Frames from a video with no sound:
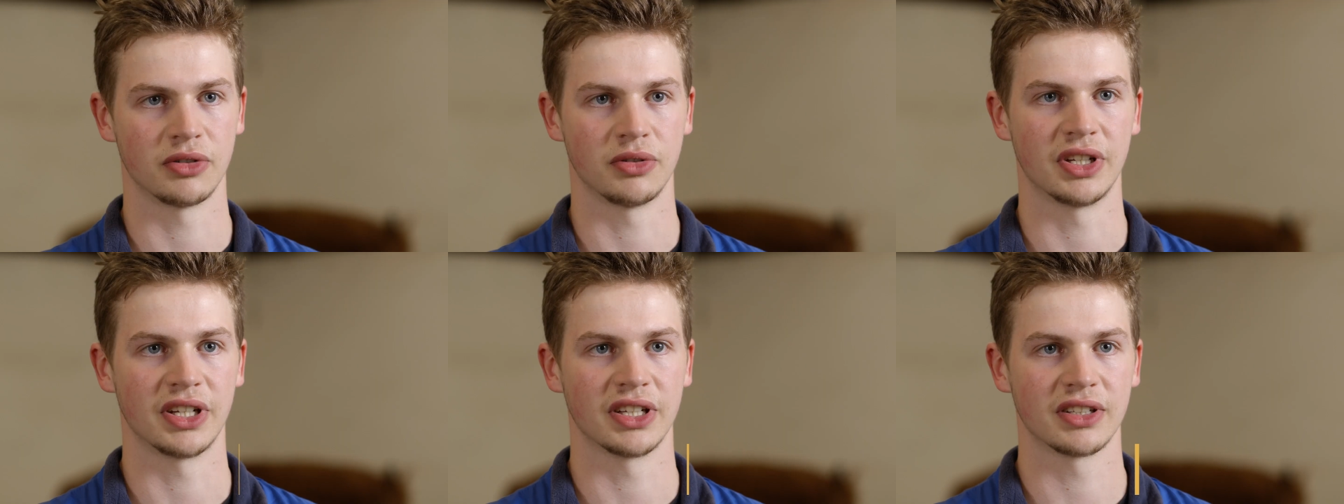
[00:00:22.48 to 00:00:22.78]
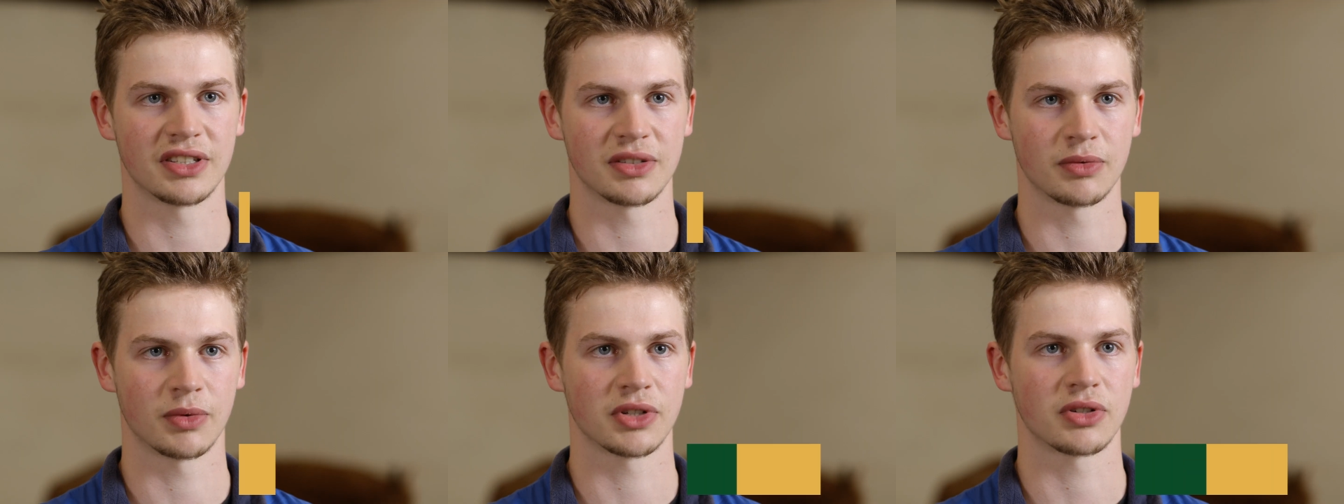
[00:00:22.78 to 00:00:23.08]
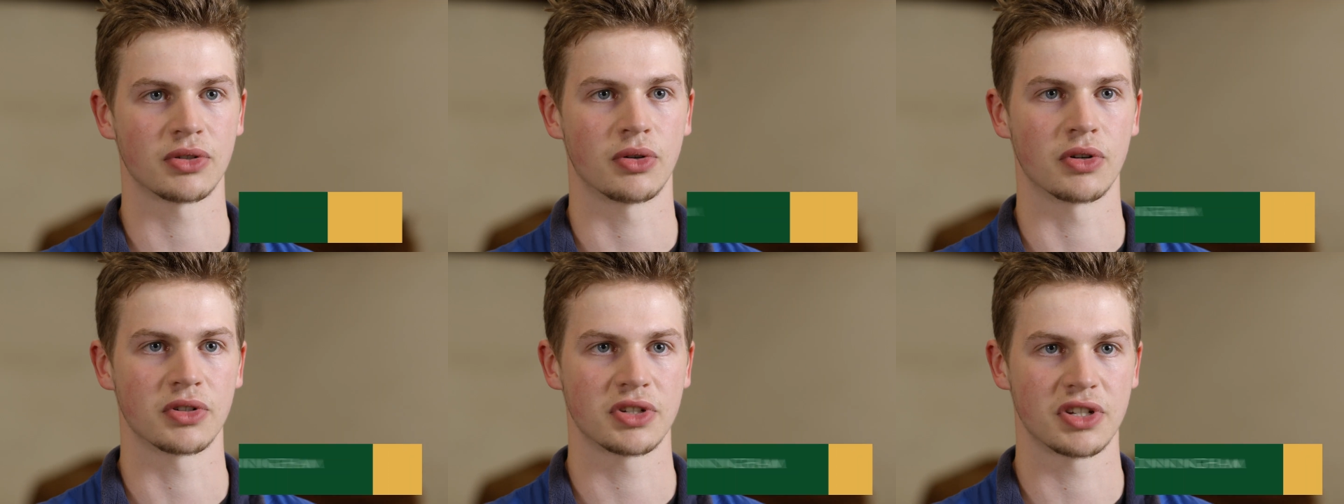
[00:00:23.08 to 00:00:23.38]
know, you get to
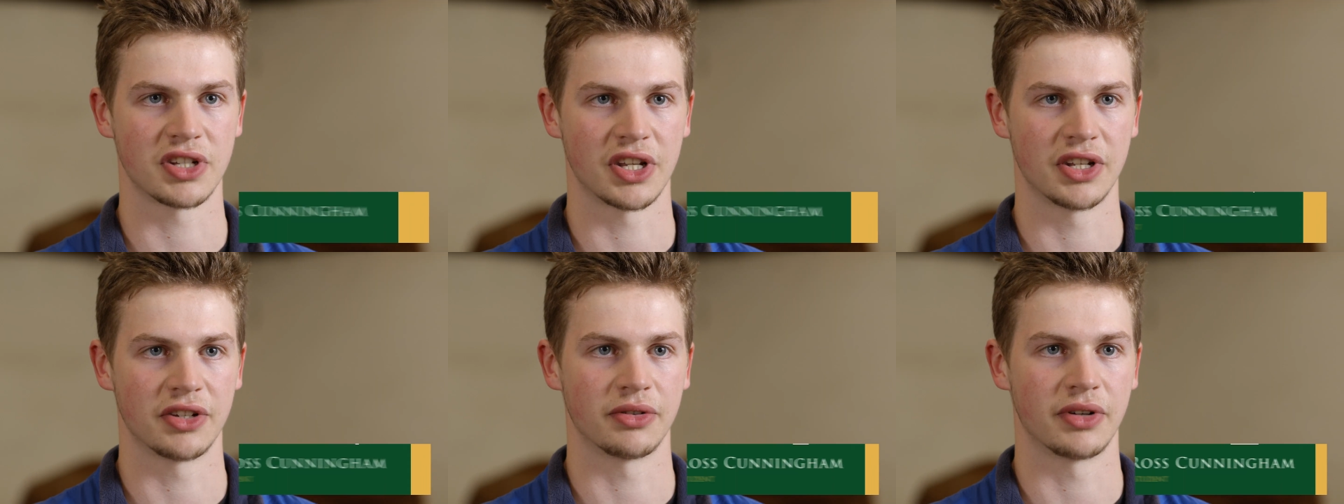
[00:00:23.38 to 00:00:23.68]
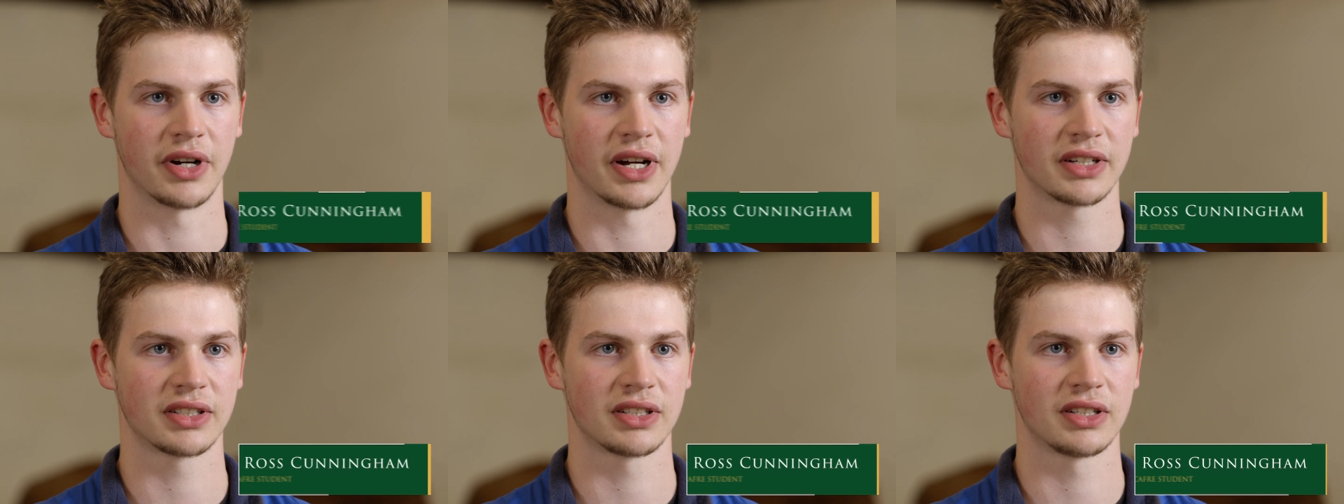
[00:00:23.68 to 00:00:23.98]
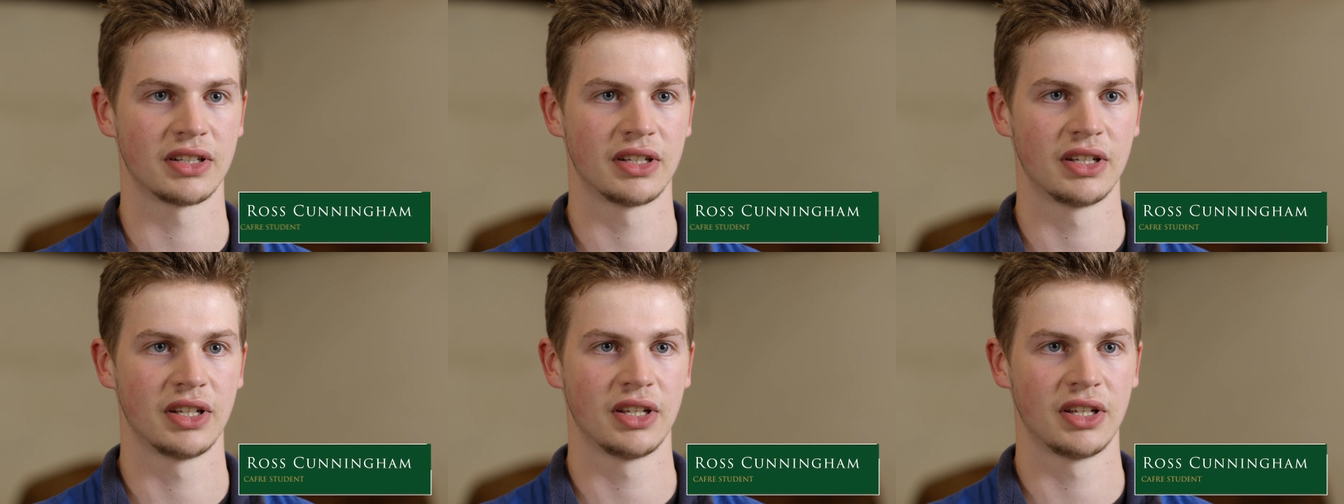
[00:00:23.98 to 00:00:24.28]
watch horses
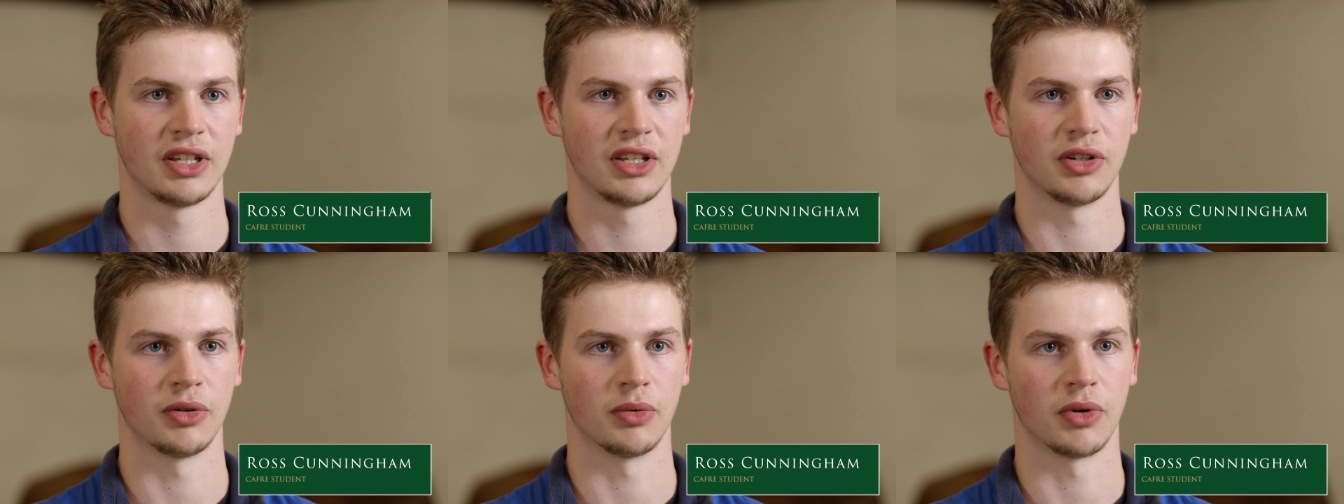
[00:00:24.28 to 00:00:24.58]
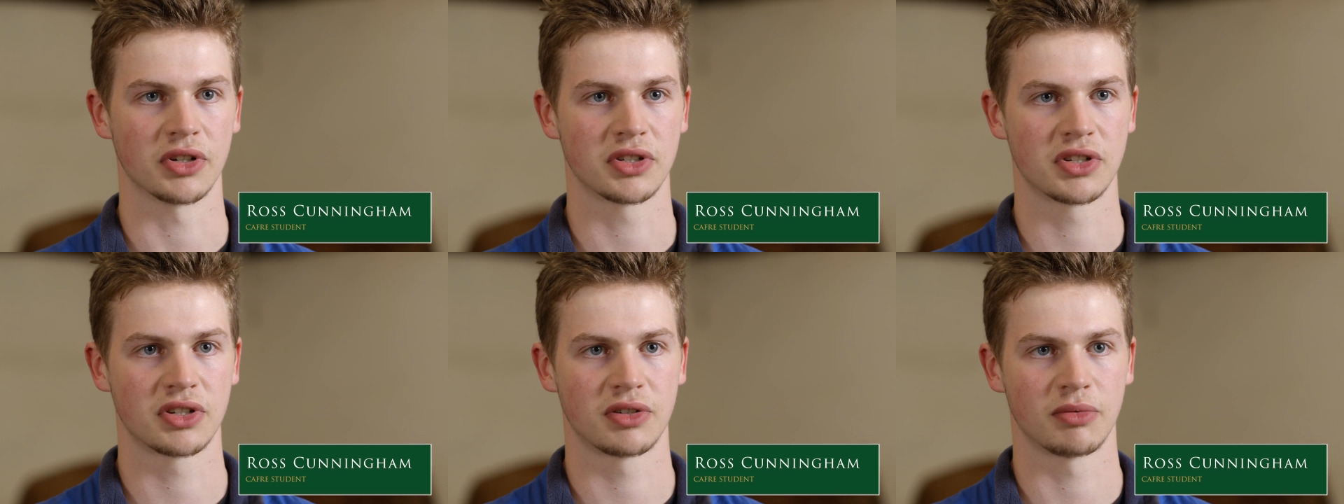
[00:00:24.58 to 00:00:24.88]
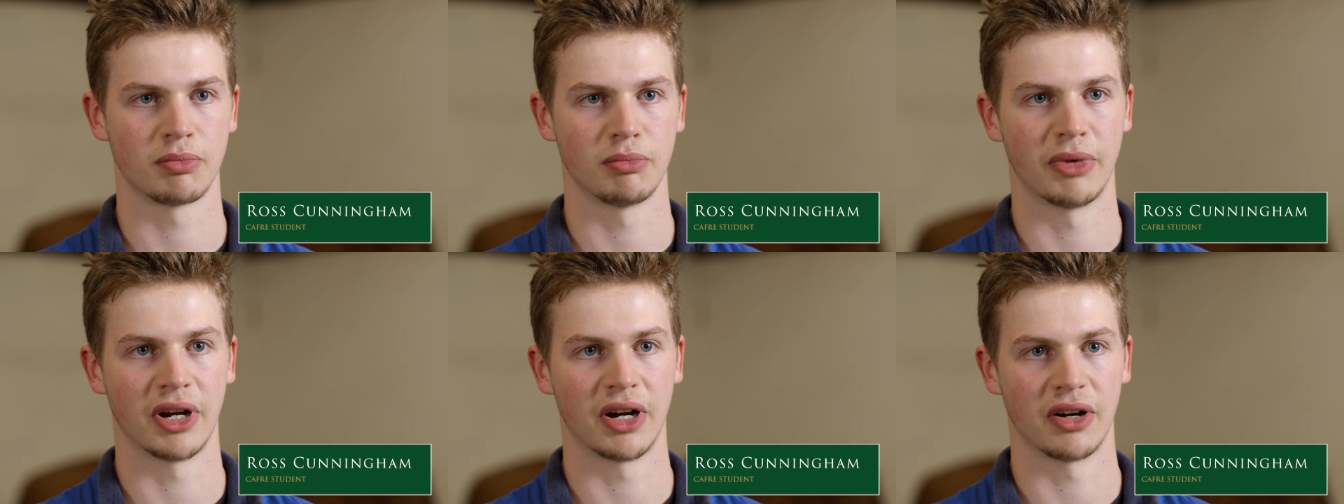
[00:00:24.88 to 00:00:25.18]
interact, you
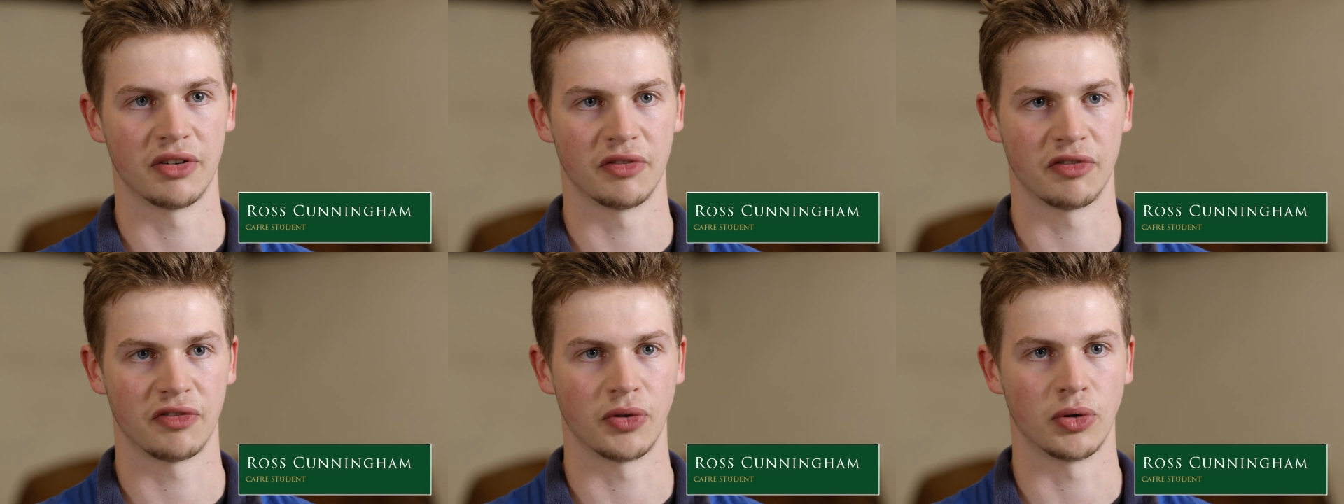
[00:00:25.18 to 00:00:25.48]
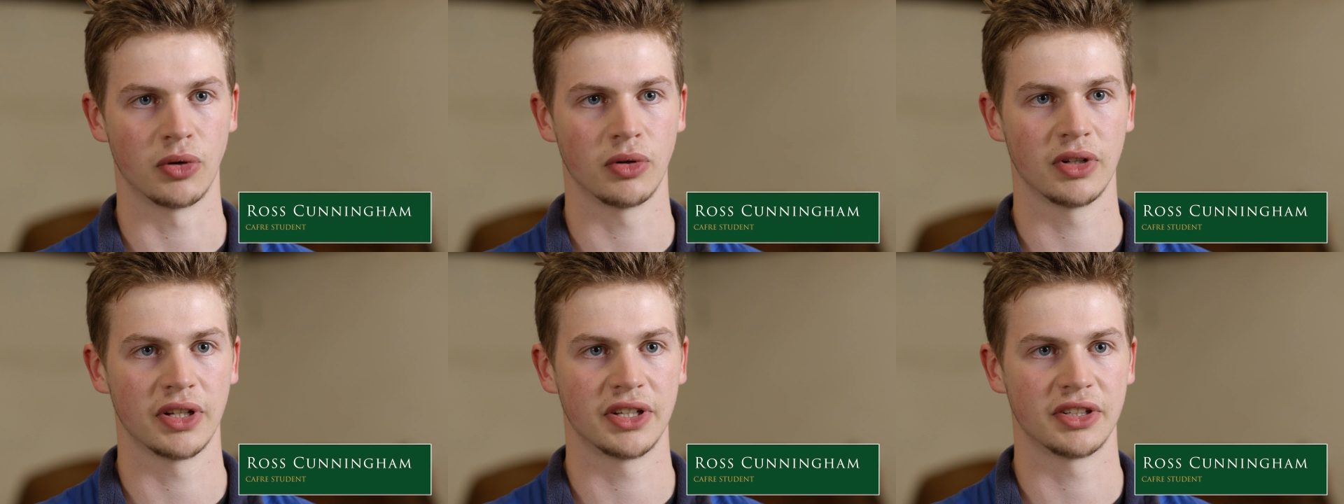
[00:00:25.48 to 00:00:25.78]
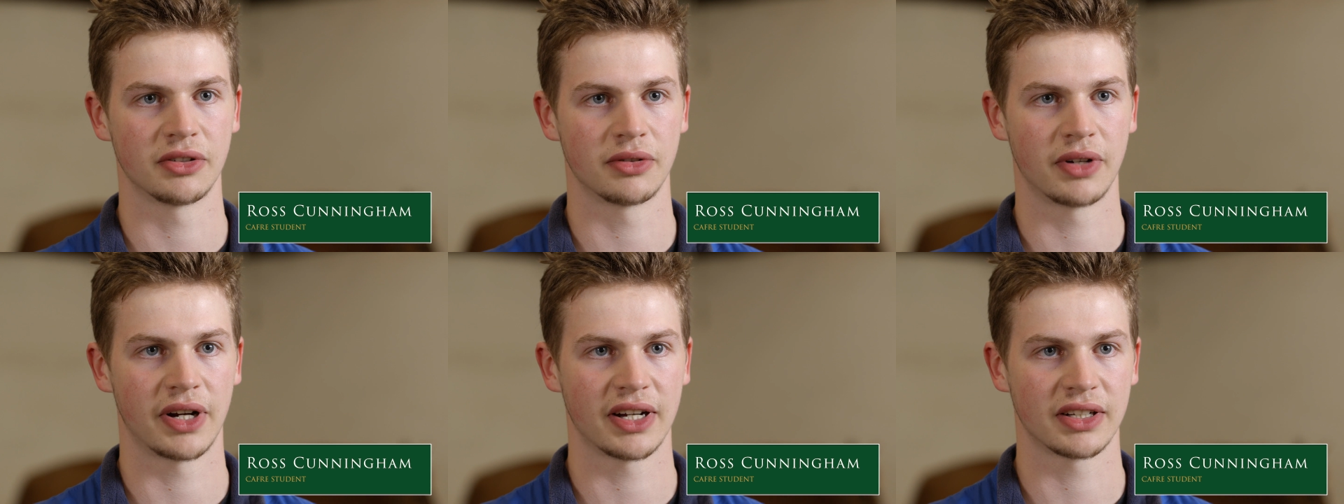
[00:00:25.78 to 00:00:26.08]
watch mare and foal
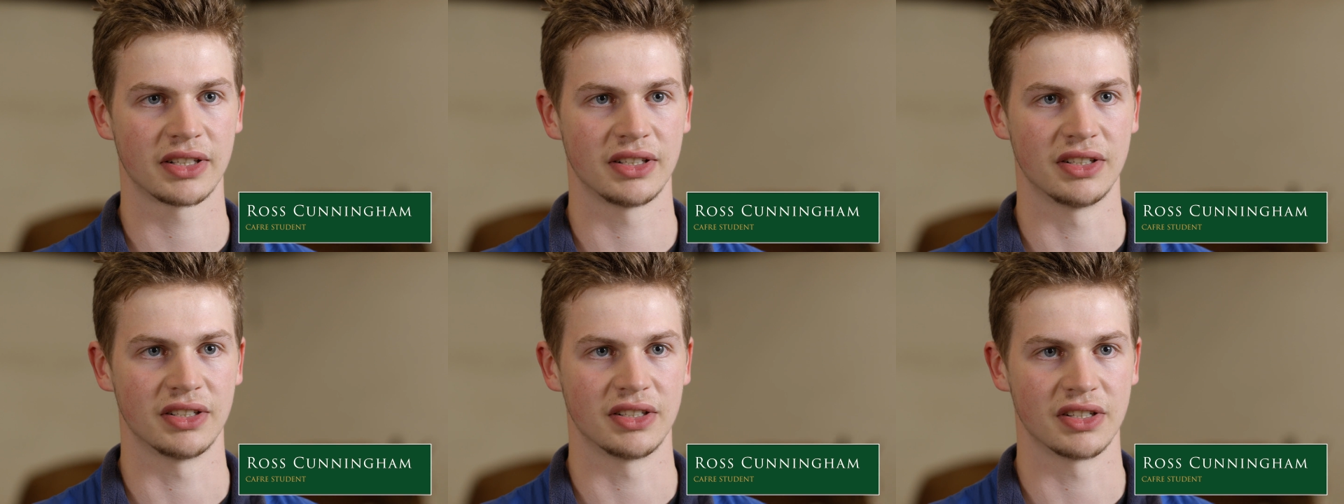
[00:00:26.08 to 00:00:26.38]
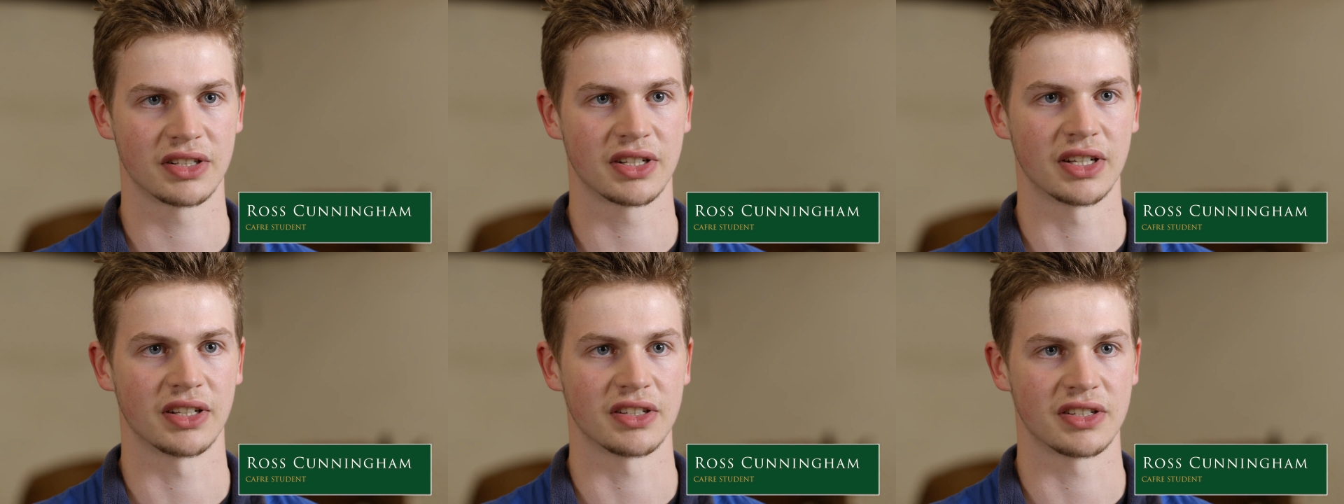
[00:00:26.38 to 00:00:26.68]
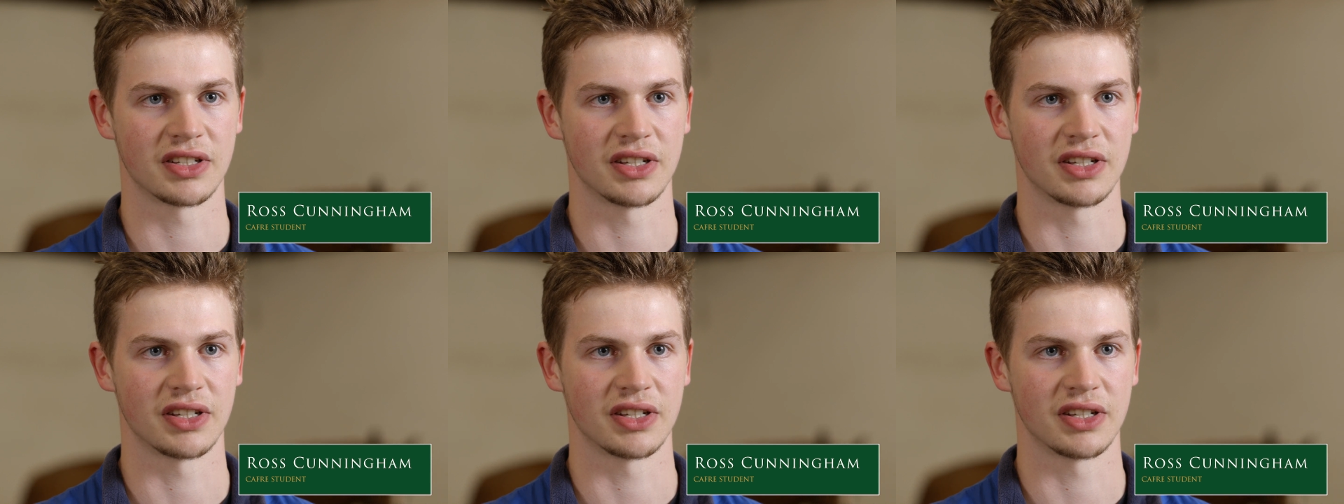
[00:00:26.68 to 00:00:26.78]
interact, and you just get to